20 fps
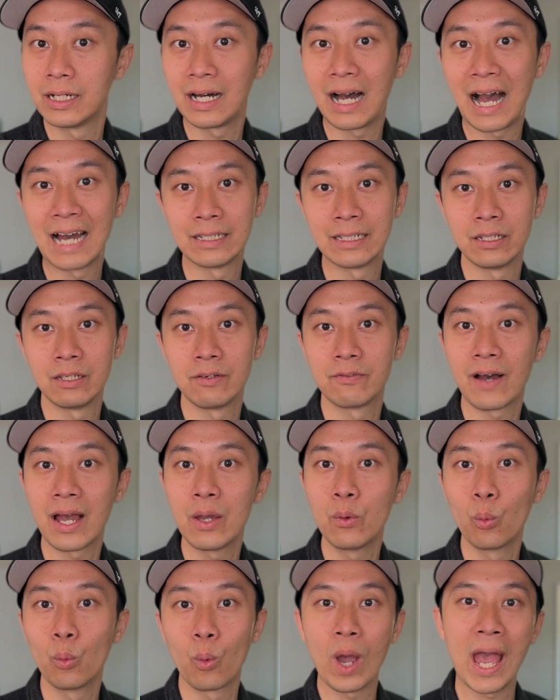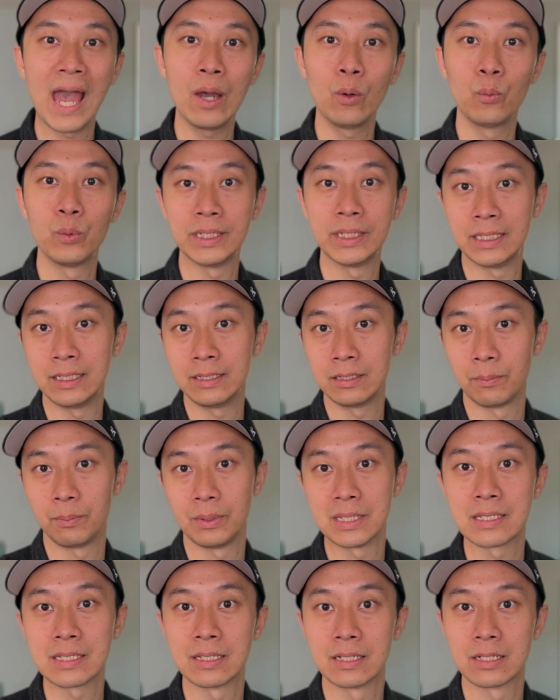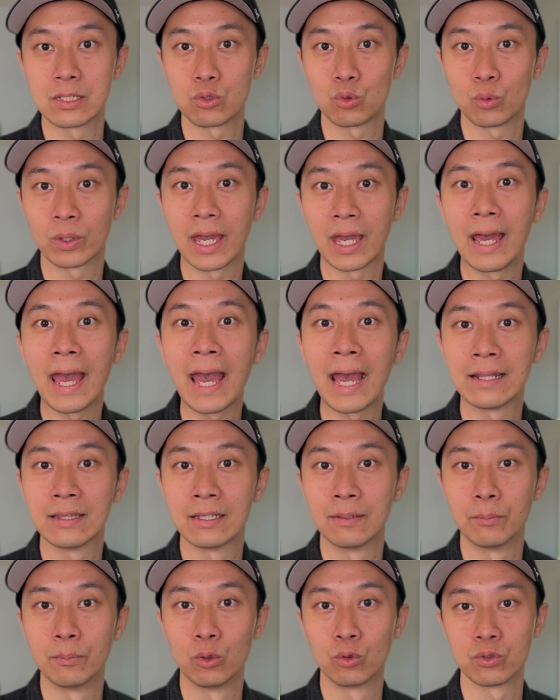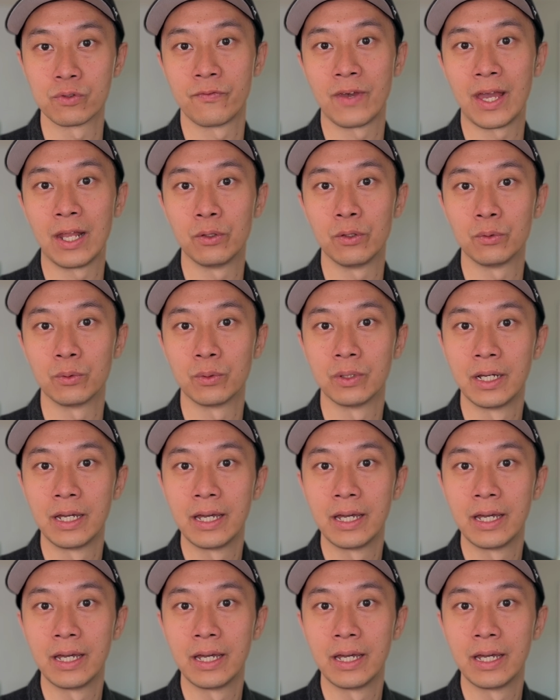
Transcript: identify where within the business you can add the most value